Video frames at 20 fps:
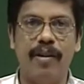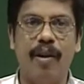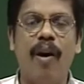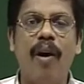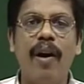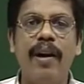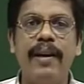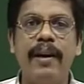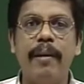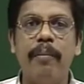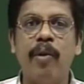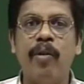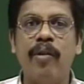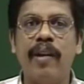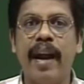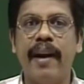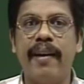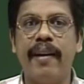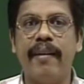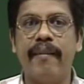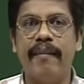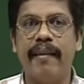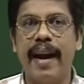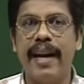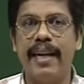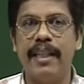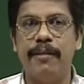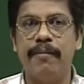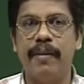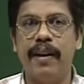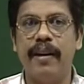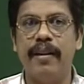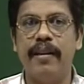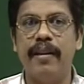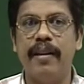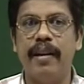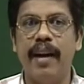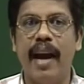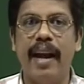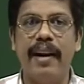All democratic rights were
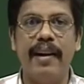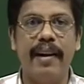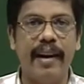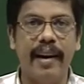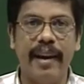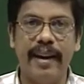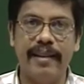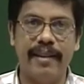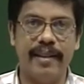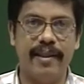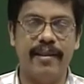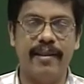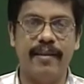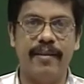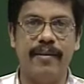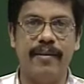annihilated.